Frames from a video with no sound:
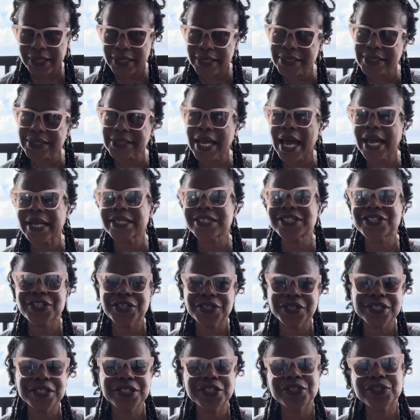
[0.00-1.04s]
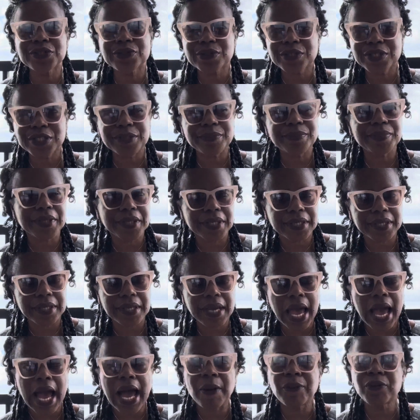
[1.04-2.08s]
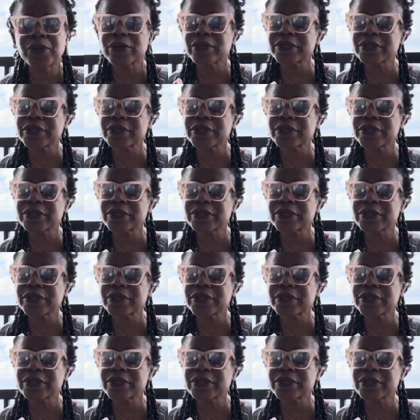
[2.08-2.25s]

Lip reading: is not as good as it used to be. I will